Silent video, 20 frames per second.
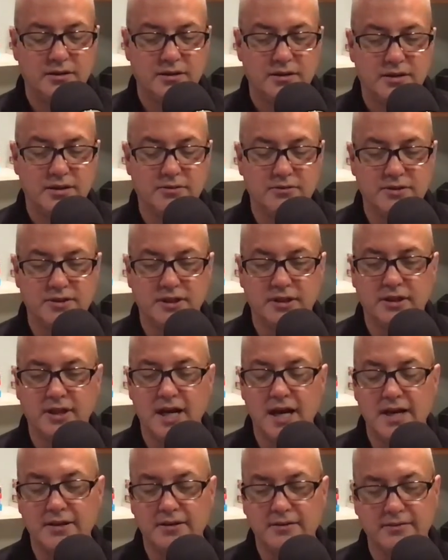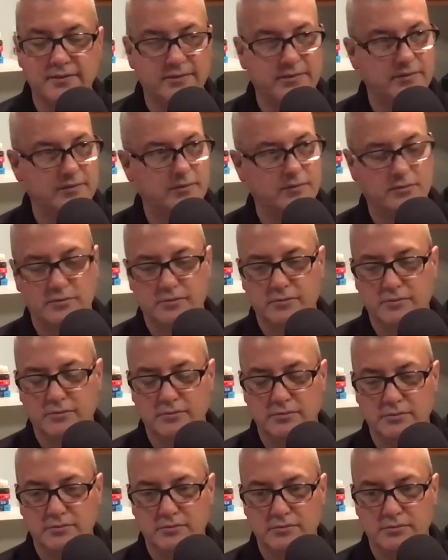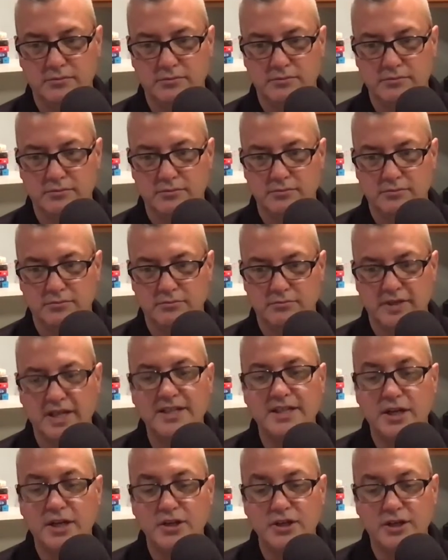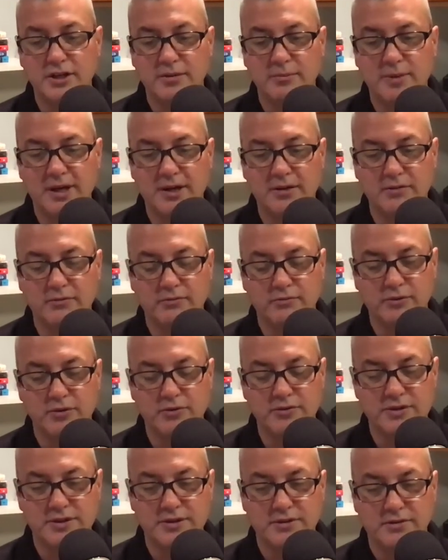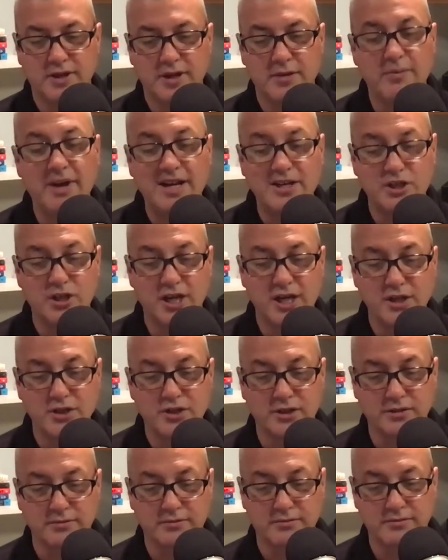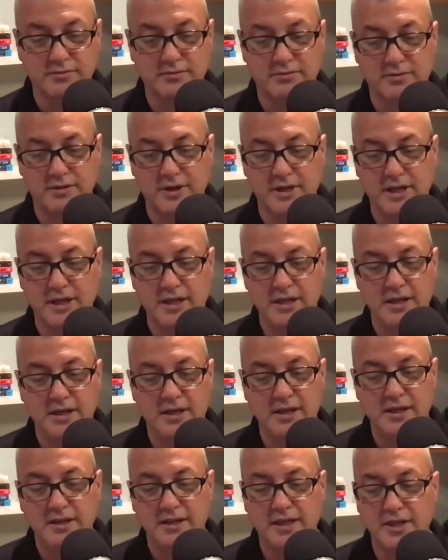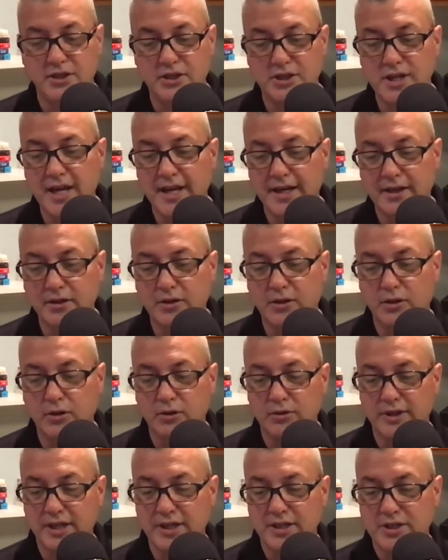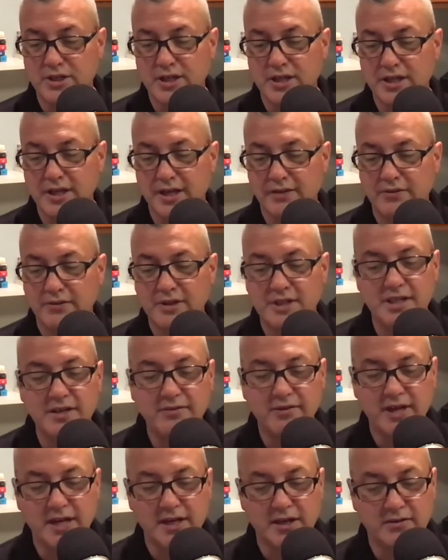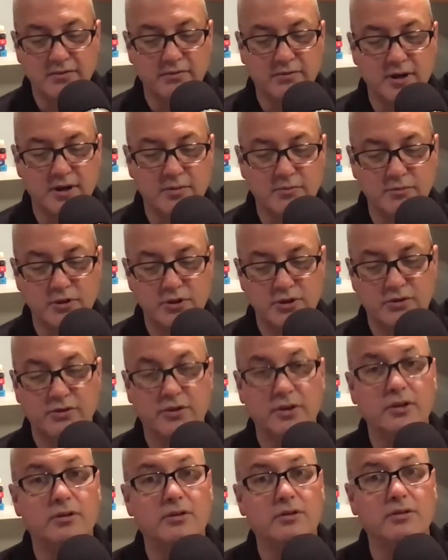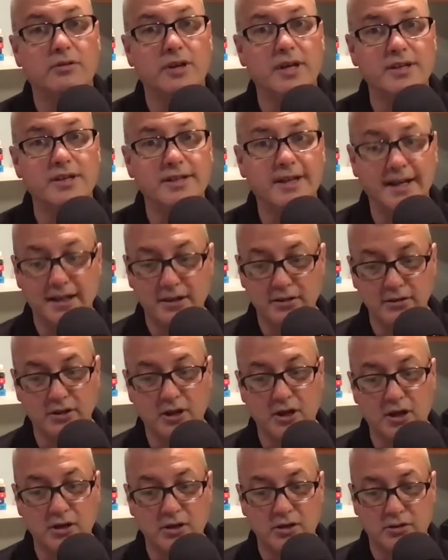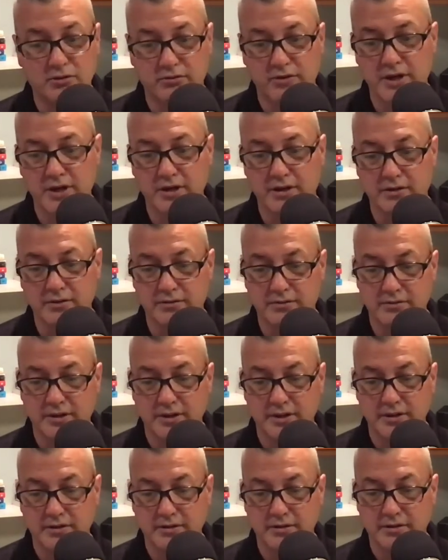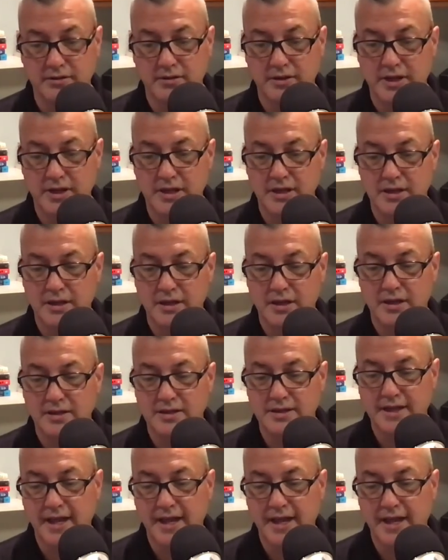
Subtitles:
There was a lot of attention about Ruth's imagination, that she had a goal that she never deviated from during her entire long career: to